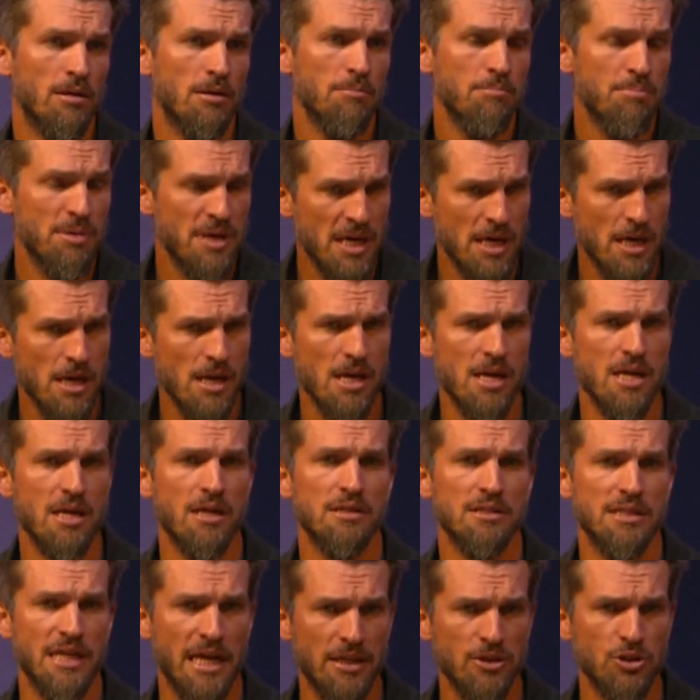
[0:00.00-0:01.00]
Be
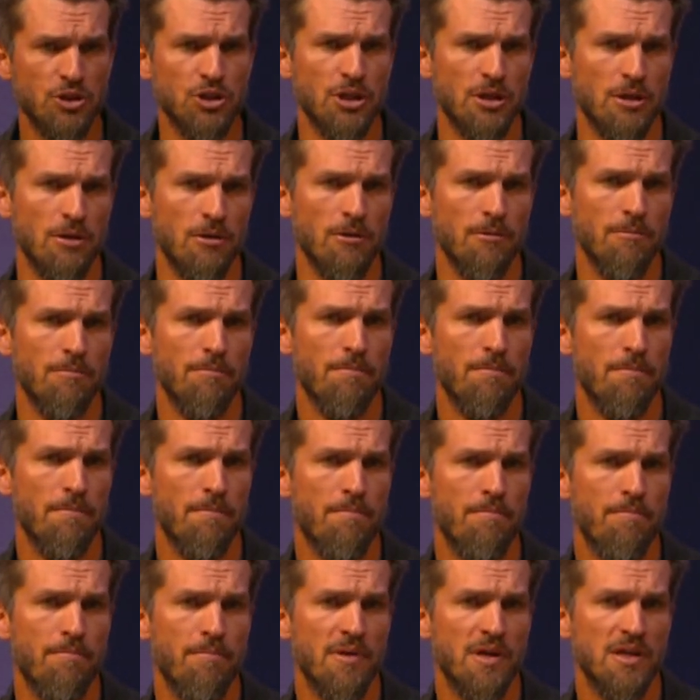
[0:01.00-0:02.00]
intentional.
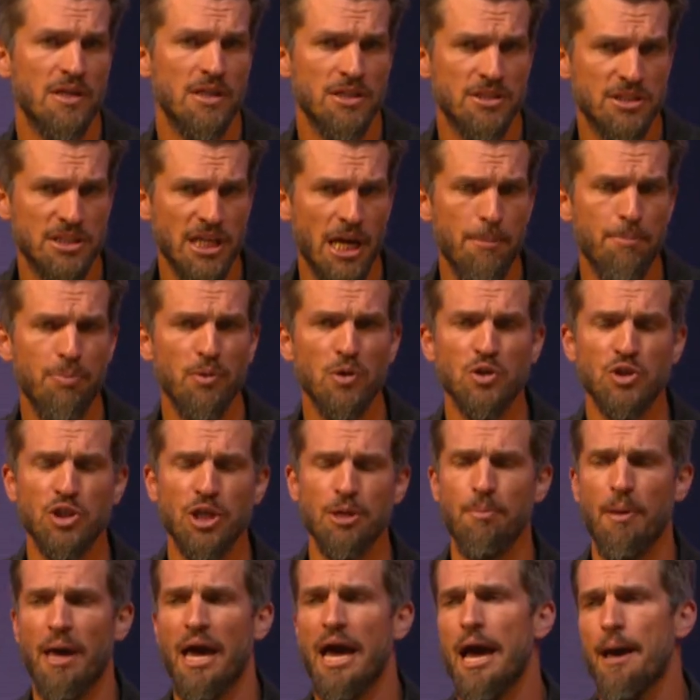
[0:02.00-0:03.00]

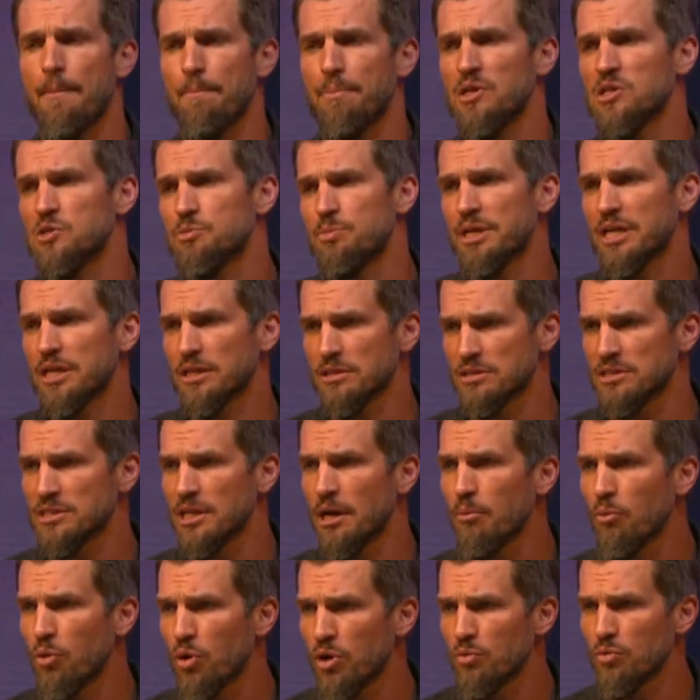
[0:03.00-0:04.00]
Discipleship happens because
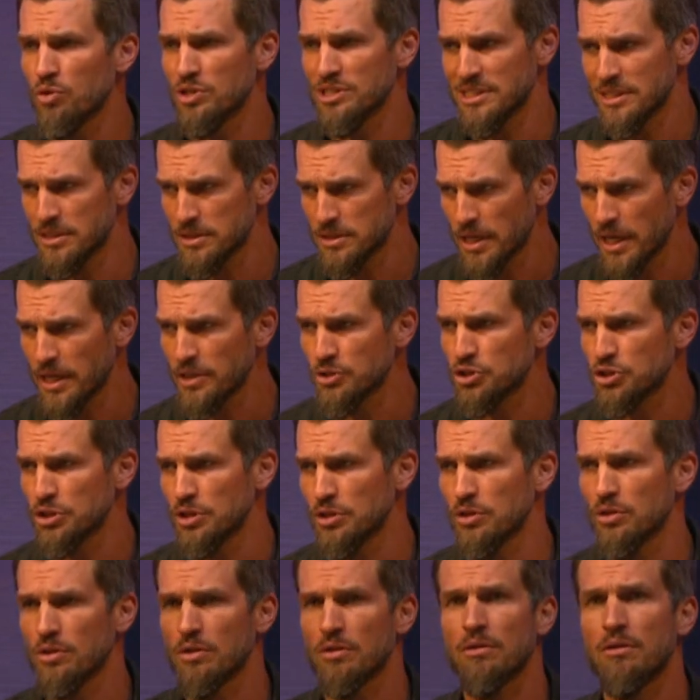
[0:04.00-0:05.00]
someone was
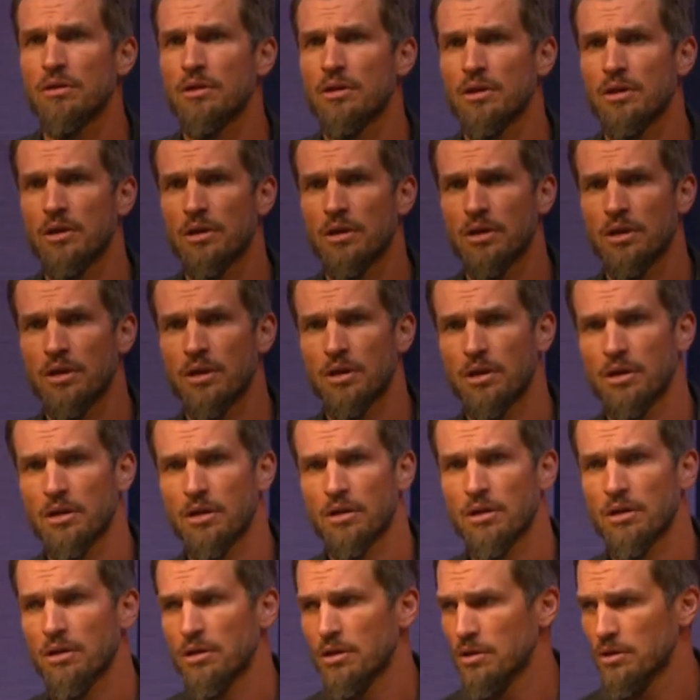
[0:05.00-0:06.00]
intentional
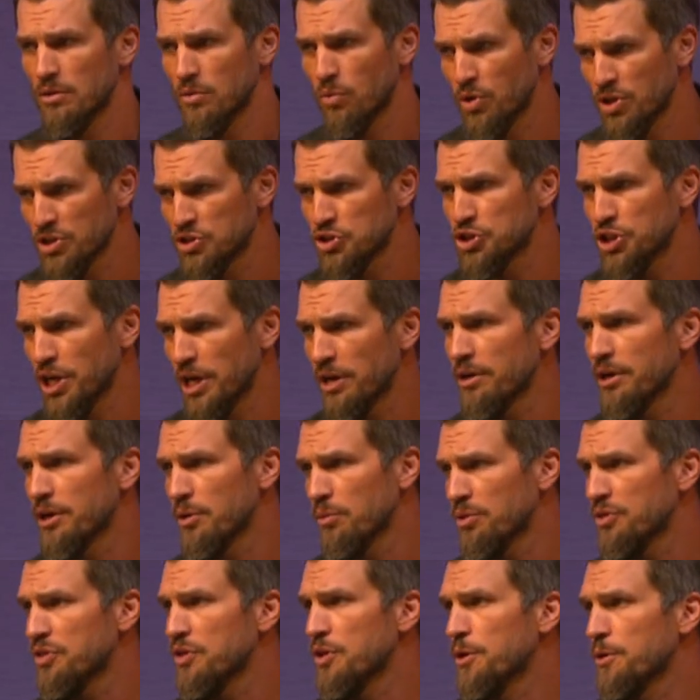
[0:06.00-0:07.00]
with sharing
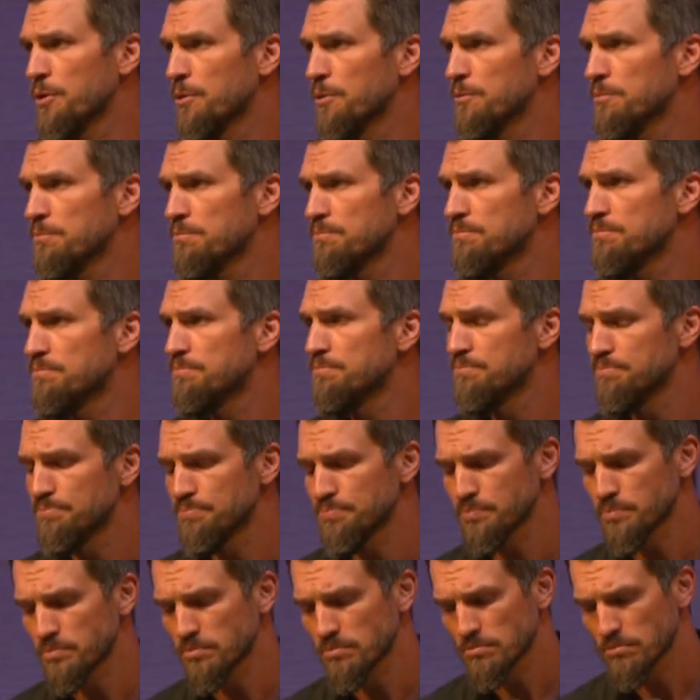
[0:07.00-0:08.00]
with you.
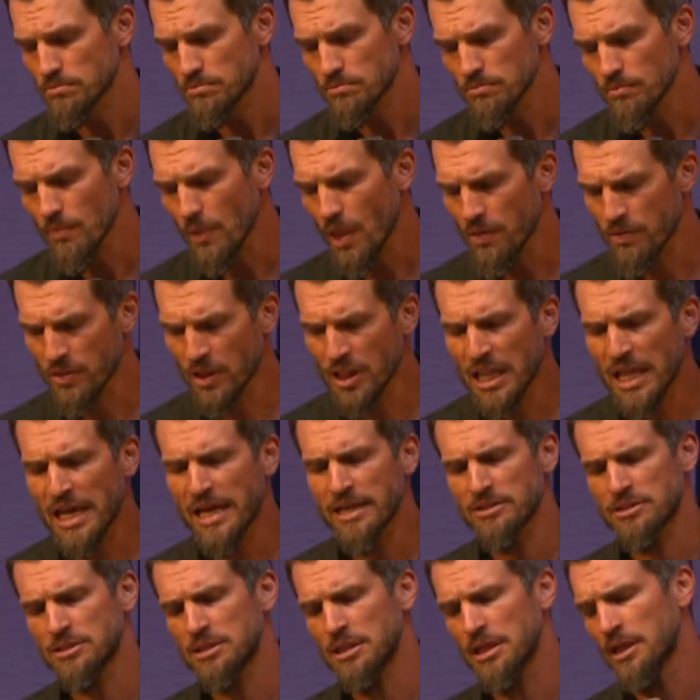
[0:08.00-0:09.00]
The
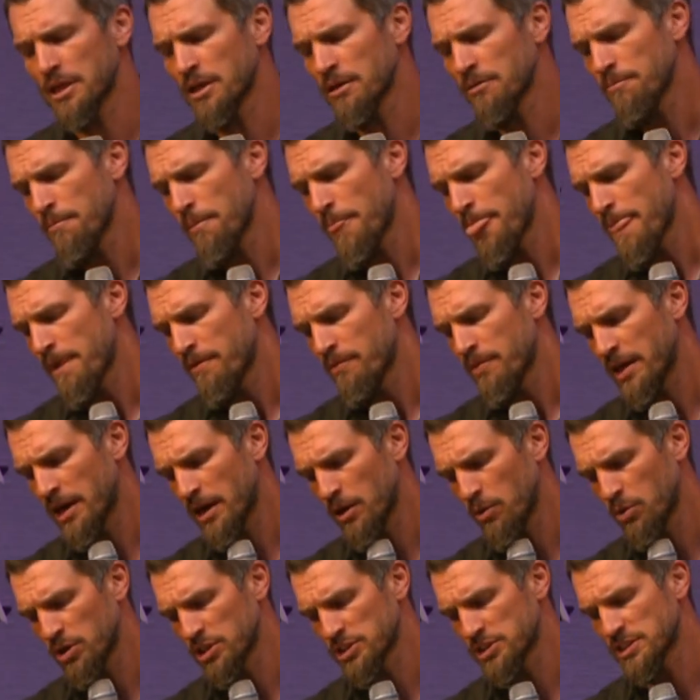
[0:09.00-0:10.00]
last thing that
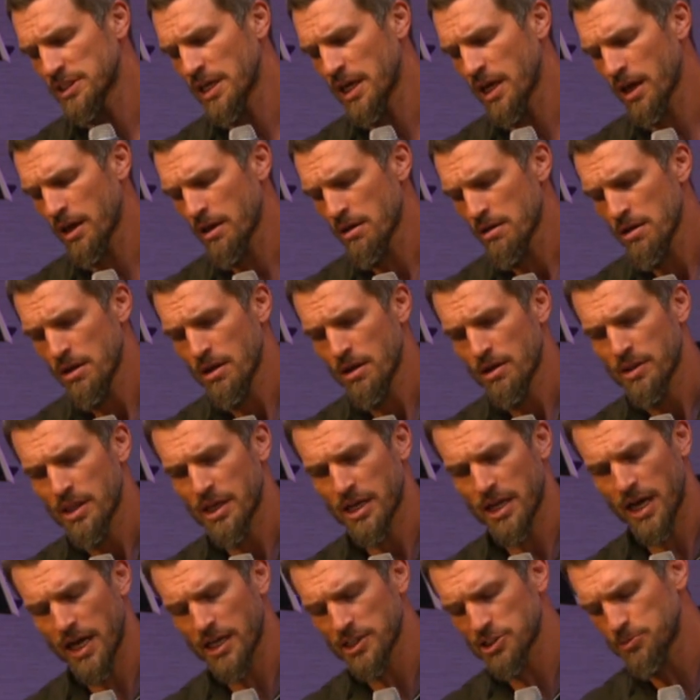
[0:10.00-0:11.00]
I want to say that
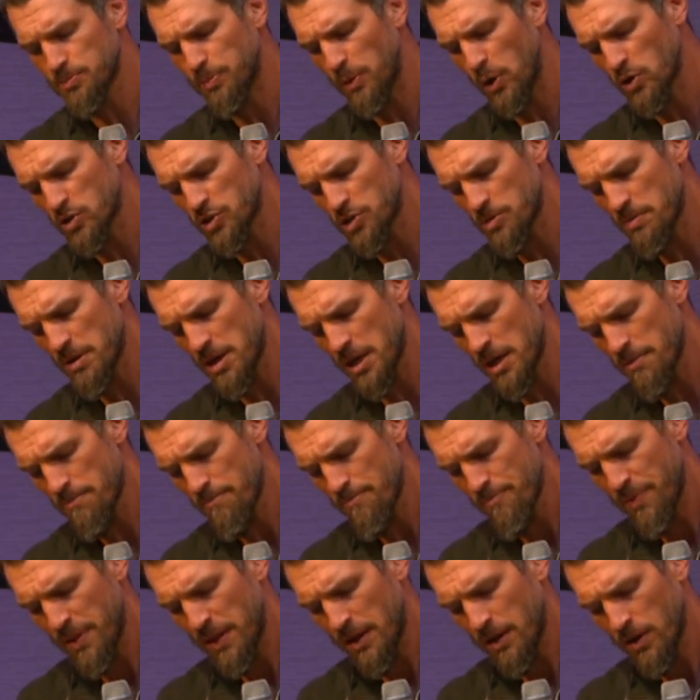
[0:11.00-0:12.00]
God spoke to me
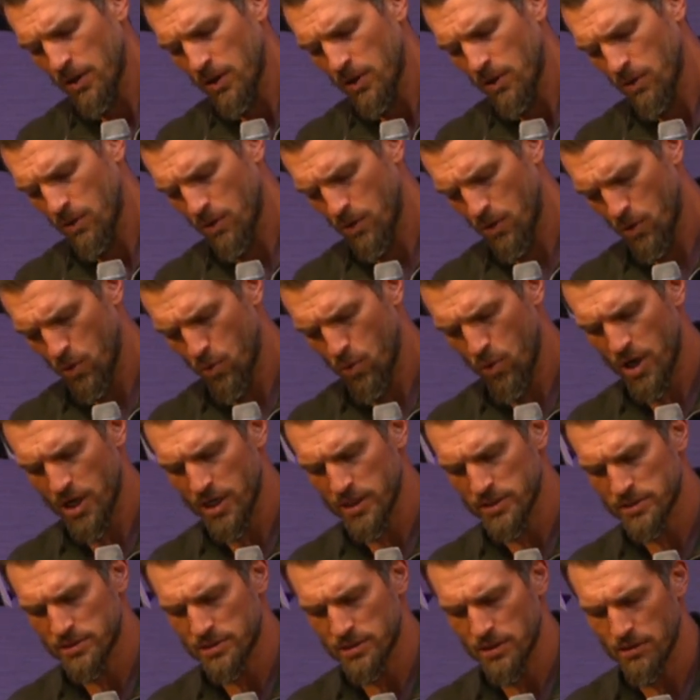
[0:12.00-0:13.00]

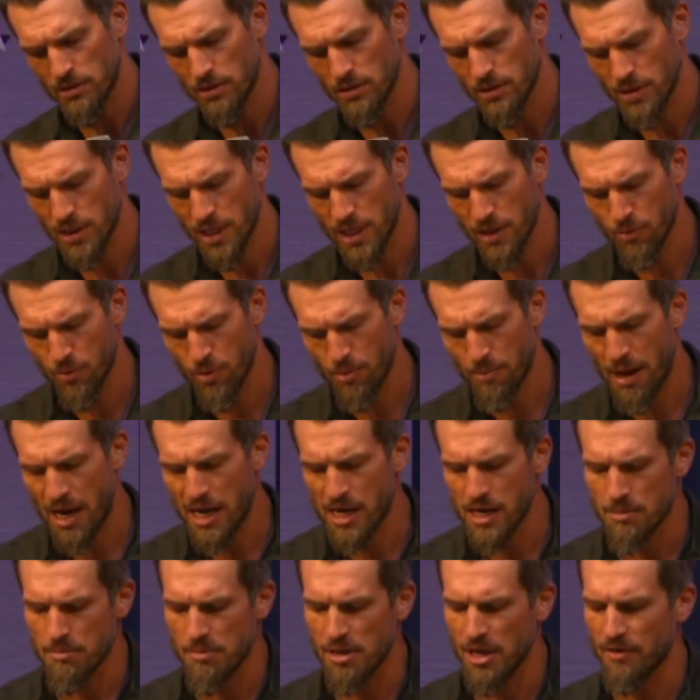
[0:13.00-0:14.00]
was he
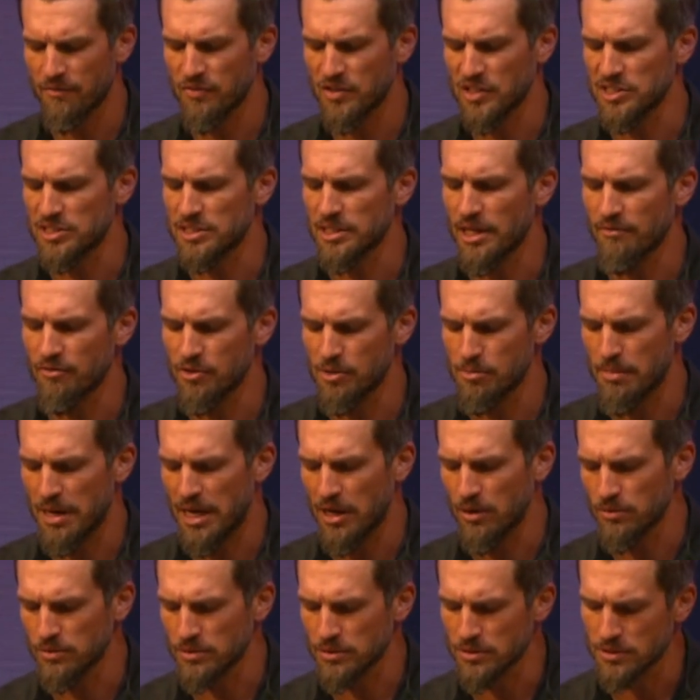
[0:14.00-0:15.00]
reminded me of the seven
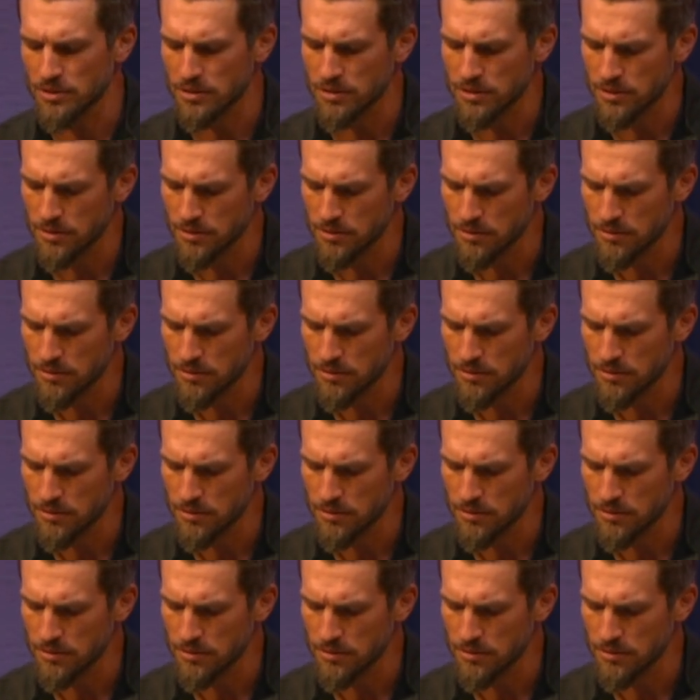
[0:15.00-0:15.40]
mountains.